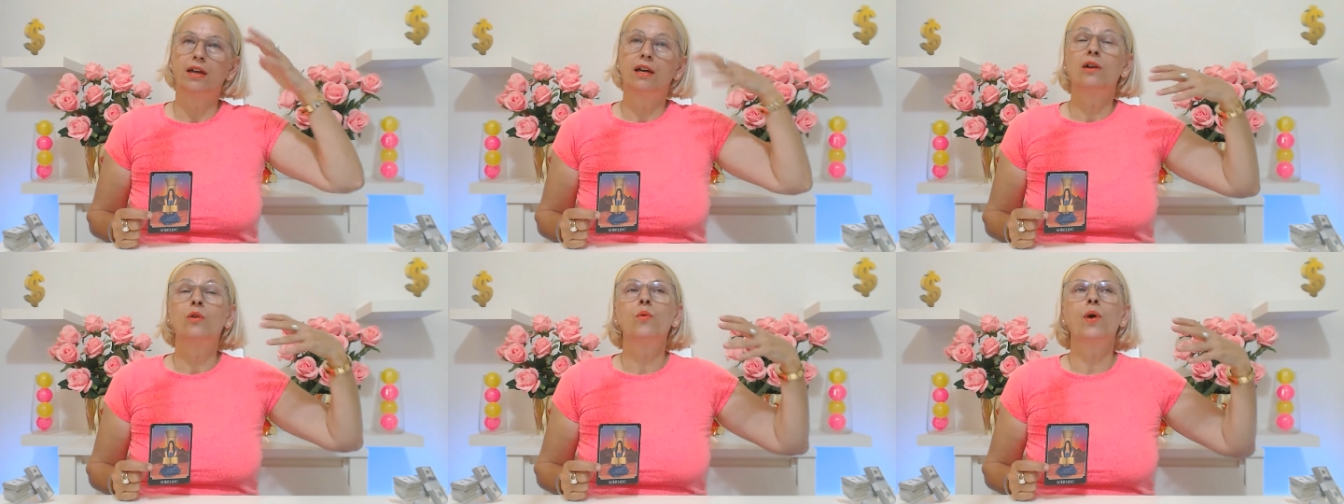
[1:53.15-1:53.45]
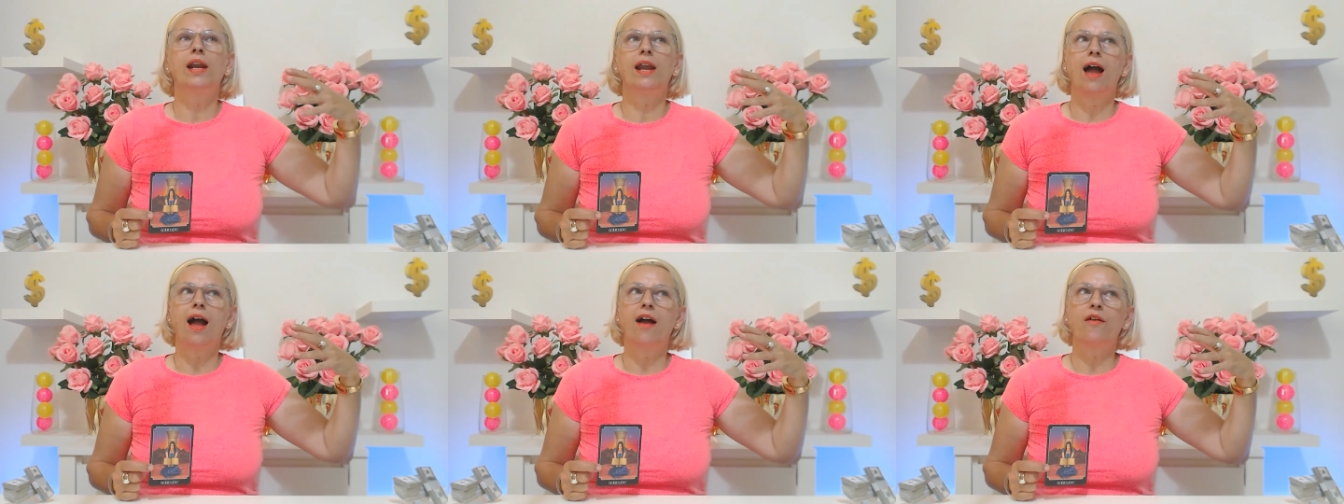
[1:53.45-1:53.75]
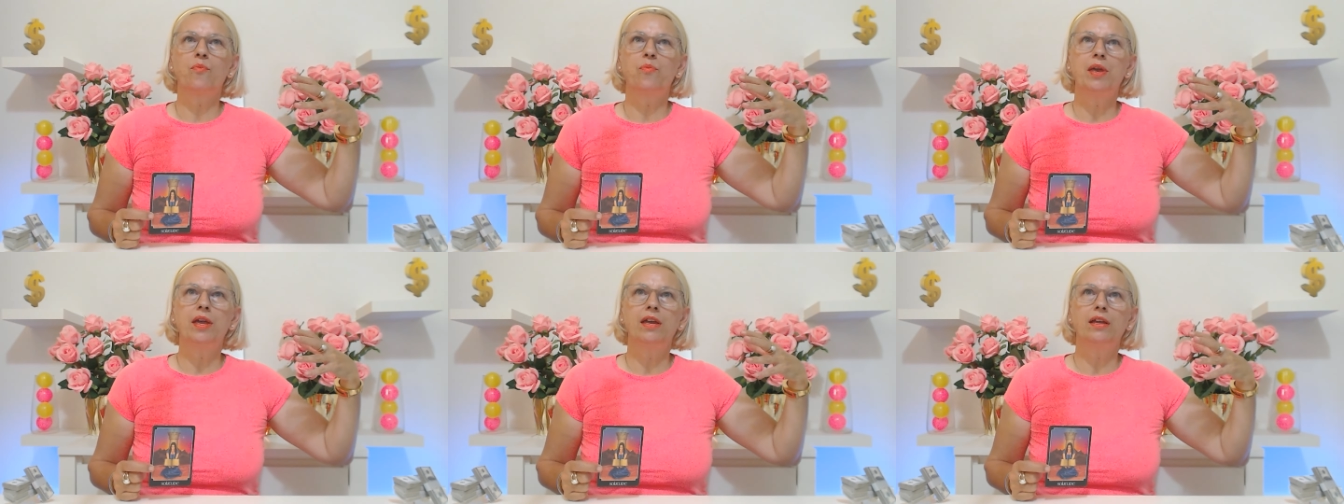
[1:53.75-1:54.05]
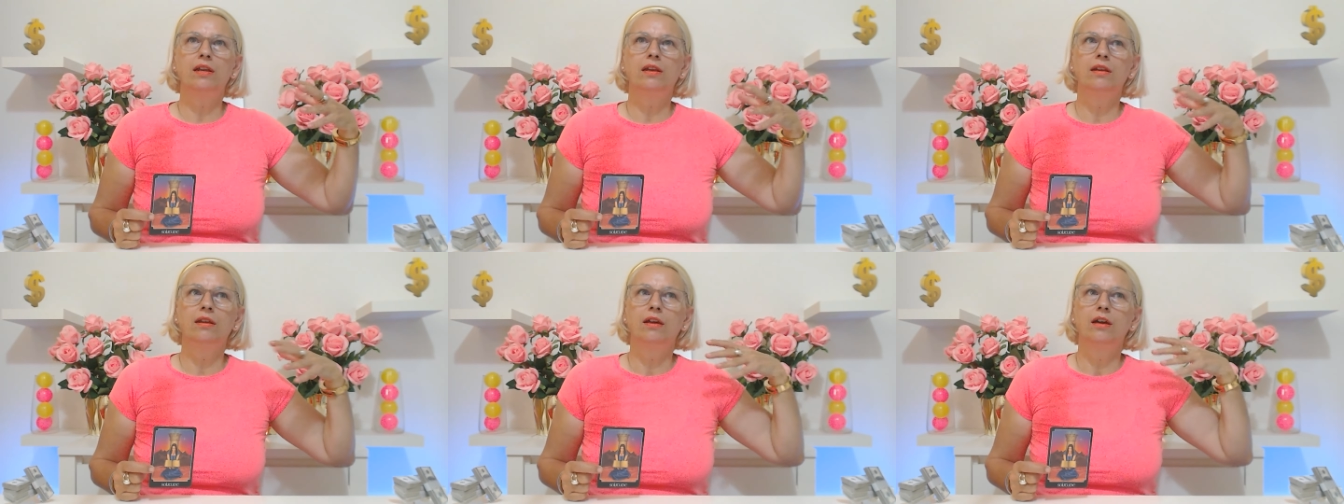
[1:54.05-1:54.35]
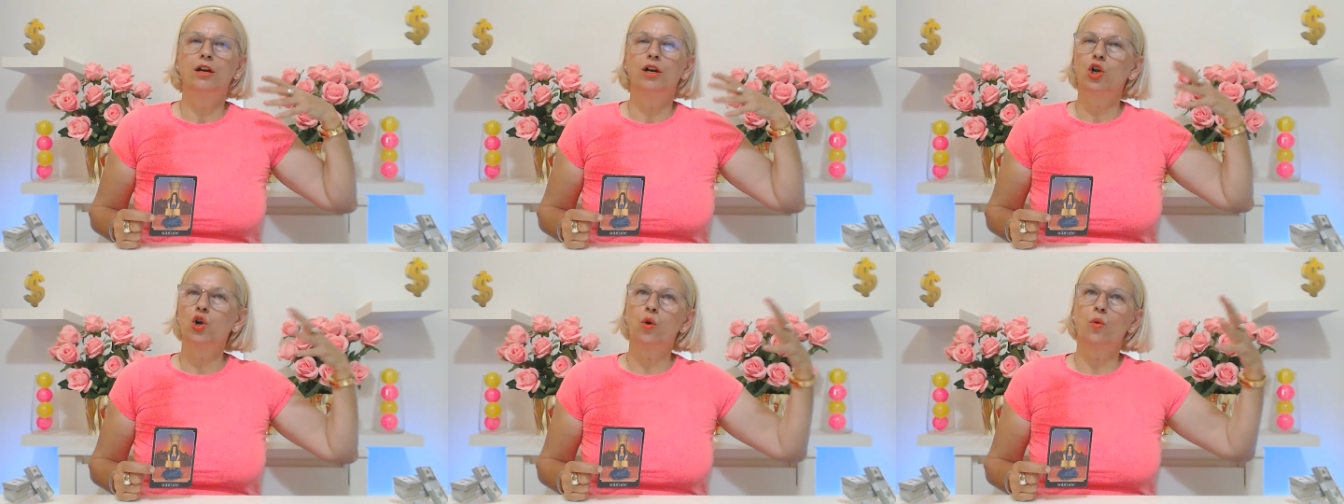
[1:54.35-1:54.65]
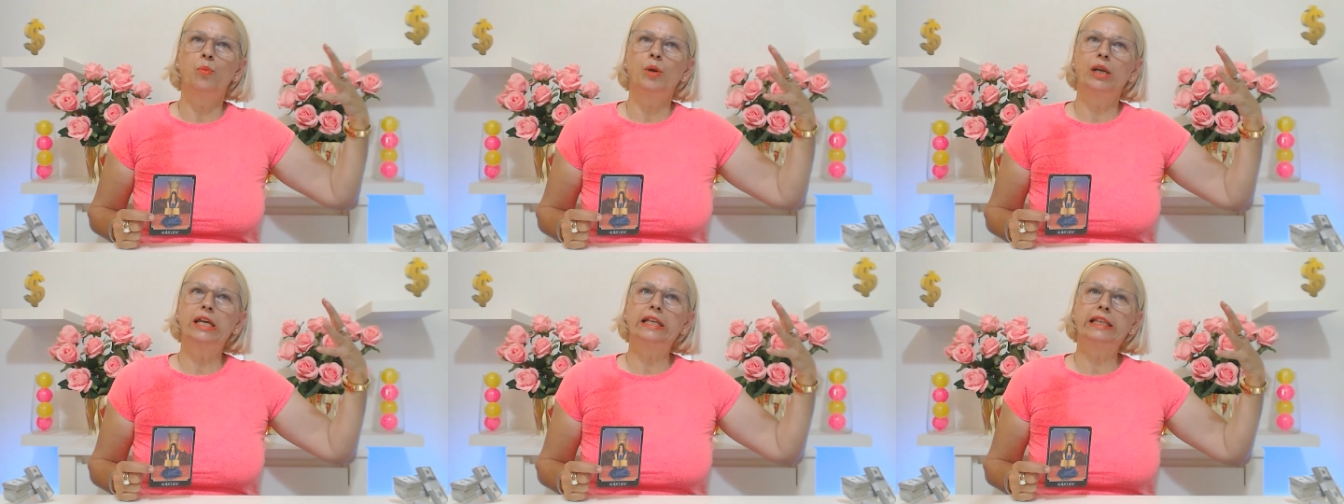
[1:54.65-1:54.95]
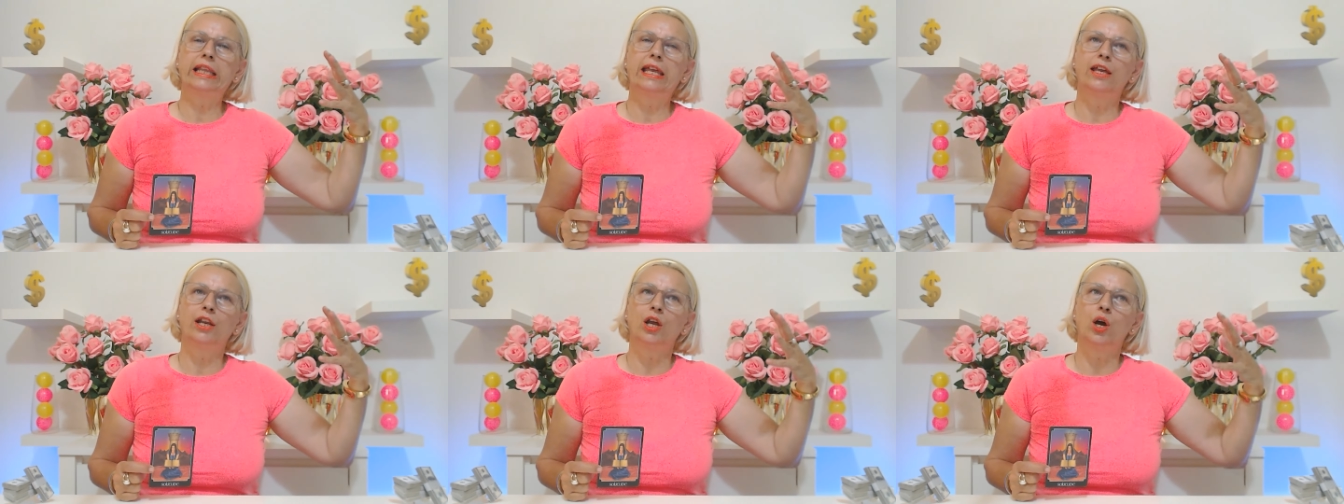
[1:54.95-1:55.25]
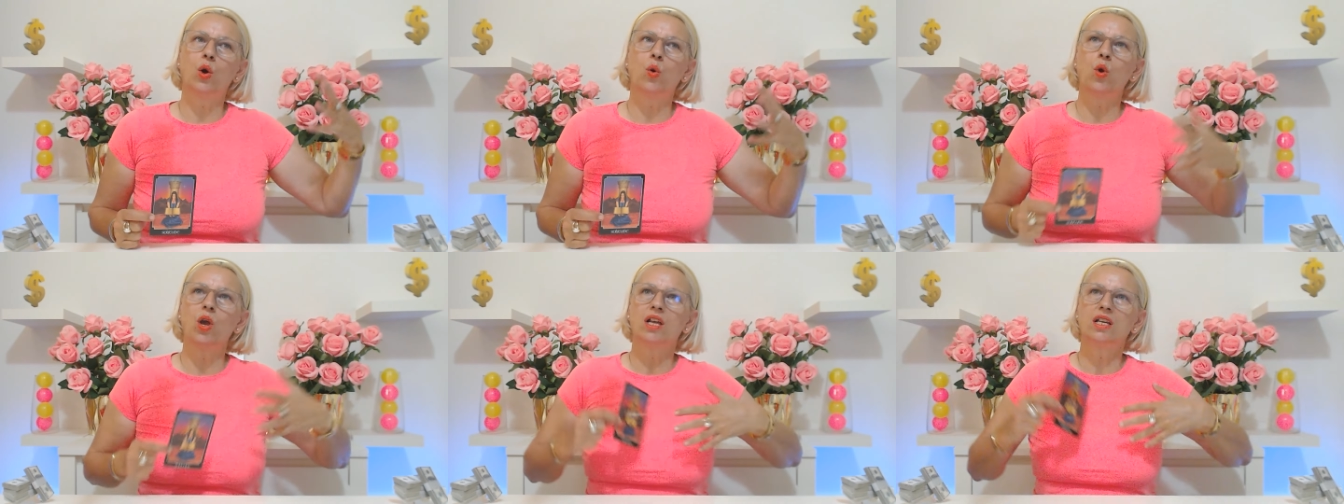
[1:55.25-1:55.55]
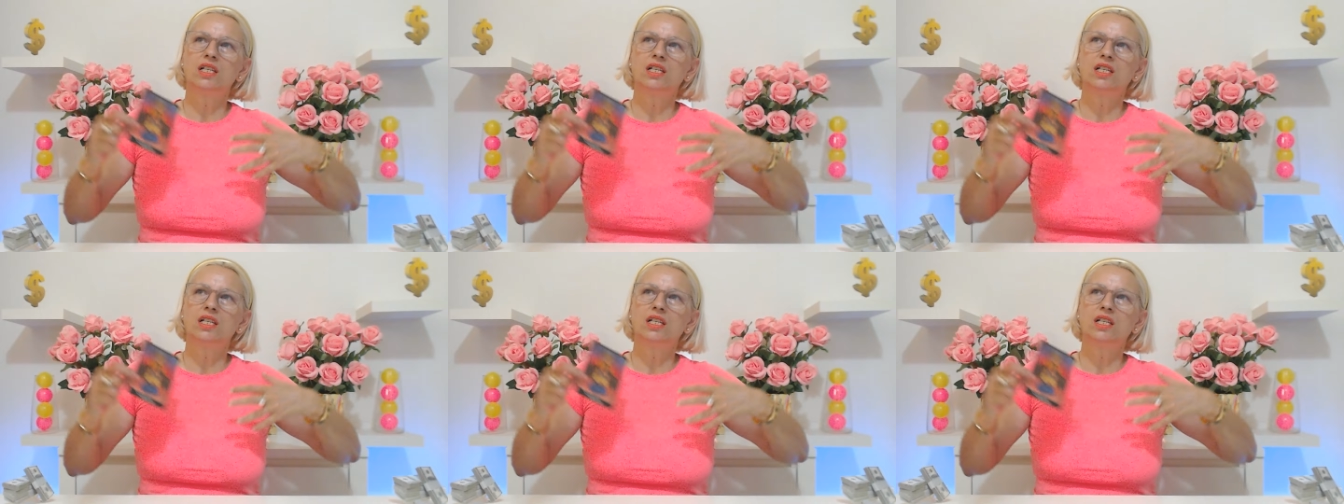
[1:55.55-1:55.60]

when I've been completely, you know,